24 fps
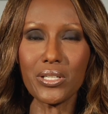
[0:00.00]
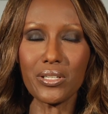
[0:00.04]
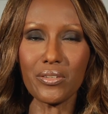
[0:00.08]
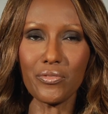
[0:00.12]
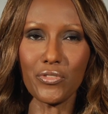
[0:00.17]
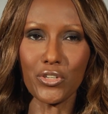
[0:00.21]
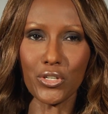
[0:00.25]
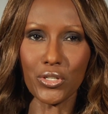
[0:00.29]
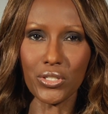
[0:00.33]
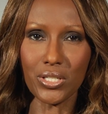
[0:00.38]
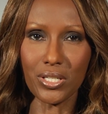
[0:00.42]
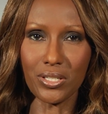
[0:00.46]

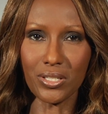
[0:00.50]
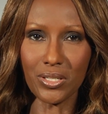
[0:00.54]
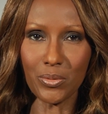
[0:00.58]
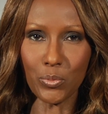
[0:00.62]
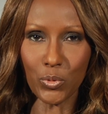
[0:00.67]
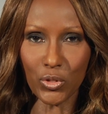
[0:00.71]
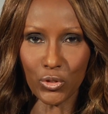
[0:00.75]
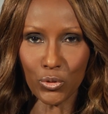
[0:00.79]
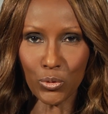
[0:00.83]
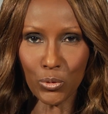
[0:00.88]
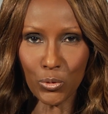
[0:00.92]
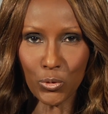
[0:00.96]
University
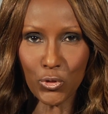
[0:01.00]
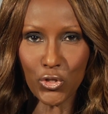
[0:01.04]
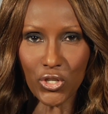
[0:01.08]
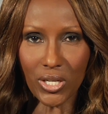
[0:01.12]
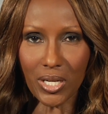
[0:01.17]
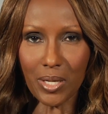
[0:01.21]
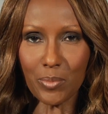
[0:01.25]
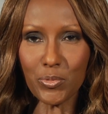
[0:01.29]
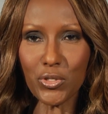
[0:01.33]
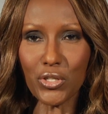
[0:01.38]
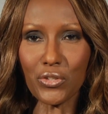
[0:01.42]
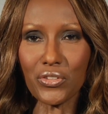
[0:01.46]
with 2
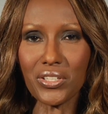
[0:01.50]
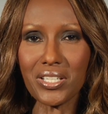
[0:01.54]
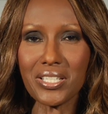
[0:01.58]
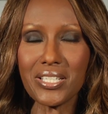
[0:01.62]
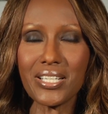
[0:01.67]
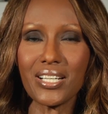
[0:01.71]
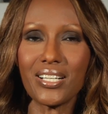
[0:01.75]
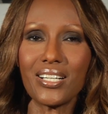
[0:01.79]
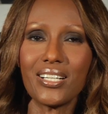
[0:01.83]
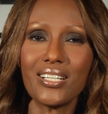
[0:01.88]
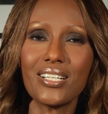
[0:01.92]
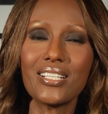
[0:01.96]
jobs on the
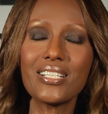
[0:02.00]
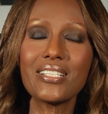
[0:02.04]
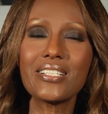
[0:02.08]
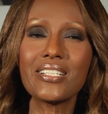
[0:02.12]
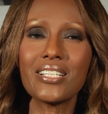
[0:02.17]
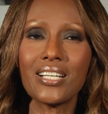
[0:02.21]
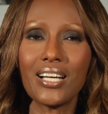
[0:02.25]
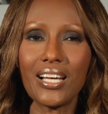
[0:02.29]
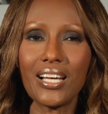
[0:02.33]
side,